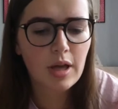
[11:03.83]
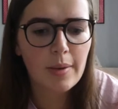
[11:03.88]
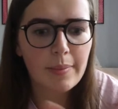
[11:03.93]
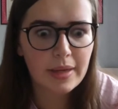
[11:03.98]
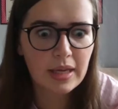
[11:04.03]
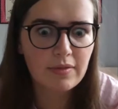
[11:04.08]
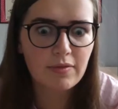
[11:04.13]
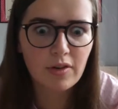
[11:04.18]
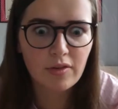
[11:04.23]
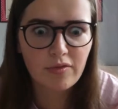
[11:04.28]

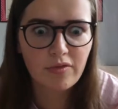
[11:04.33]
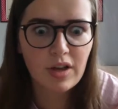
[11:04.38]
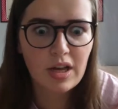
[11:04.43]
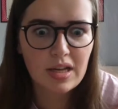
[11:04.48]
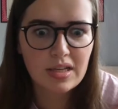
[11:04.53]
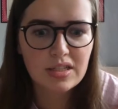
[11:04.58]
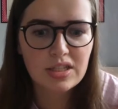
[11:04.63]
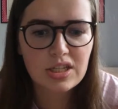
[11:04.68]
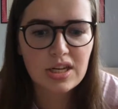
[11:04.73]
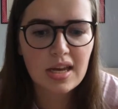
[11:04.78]
coming in from
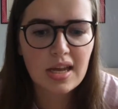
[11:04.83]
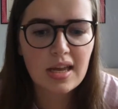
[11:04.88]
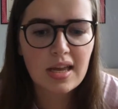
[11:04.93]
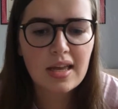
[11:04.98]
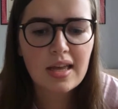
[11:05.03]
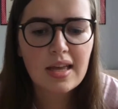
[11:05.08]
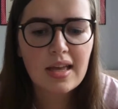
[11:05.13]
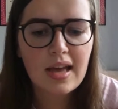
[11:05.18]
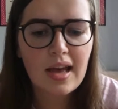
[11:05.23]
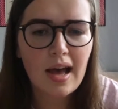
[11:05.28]
first year
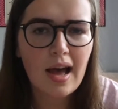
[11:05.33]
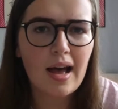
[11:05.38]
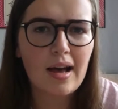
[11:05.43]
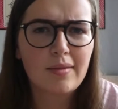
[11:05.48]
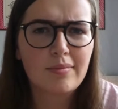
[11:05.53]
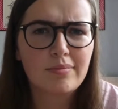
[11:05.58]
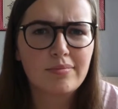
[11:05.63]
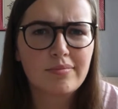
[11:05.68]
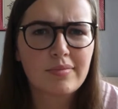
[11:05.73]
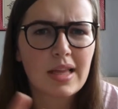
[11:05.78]

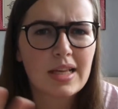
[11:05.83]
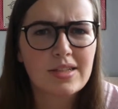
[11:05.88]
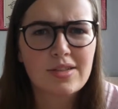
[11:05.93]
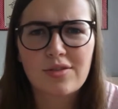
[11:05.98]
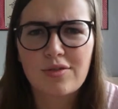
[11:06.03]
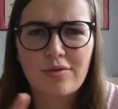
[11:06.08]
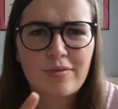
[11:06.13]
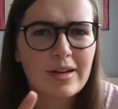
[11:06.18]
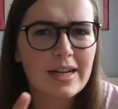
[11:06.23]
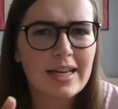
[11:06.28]
um, that's
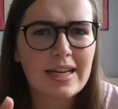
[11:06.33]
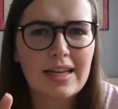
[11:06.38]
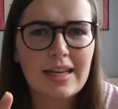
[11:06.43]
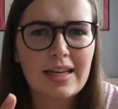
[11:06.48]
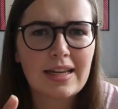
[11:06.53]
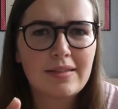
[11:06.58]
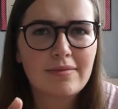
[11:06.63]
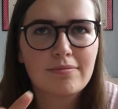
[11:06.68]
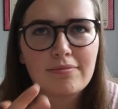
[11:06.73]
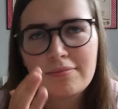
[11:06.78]
not really
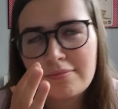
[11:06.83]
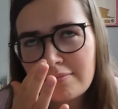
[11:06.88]
a